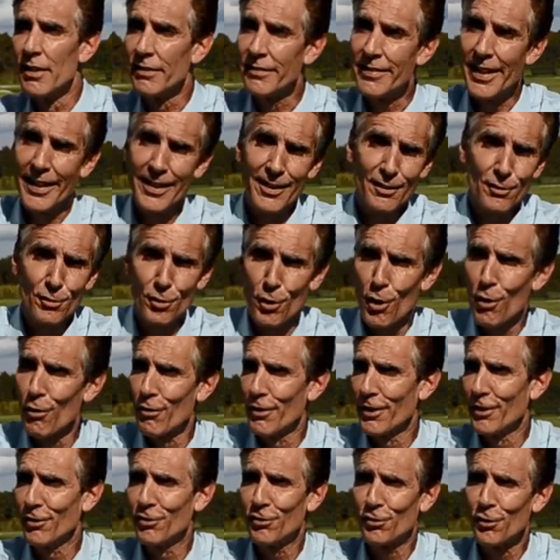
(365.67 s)
Tickets are
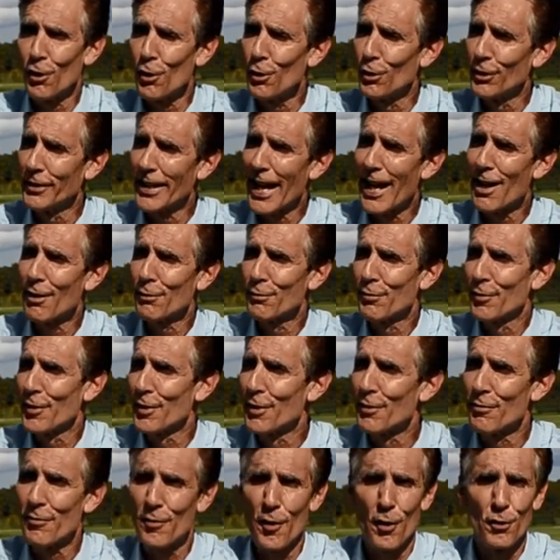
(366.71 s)
already sold out for
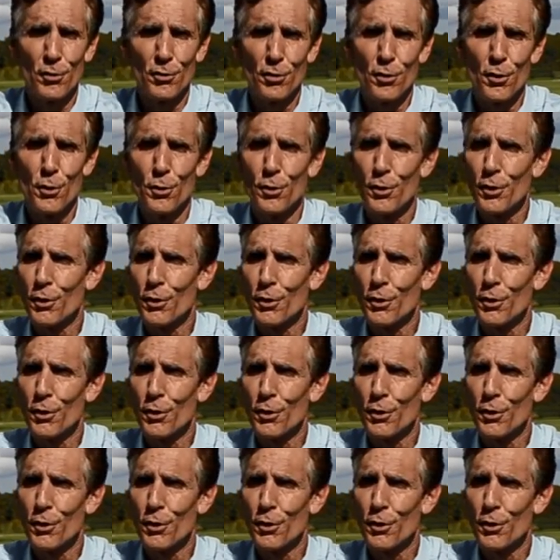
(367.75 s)
the first Cooter